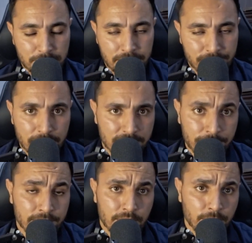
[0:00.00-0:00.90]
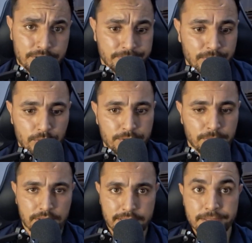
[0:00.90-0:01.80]
there were different theories, of course,
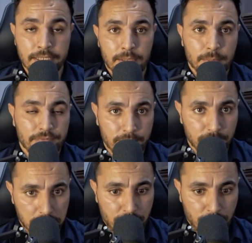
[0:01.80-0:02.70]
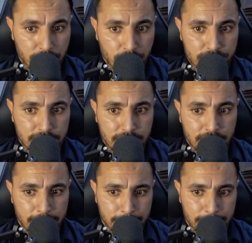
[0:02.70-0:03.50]
about this. But one theory was that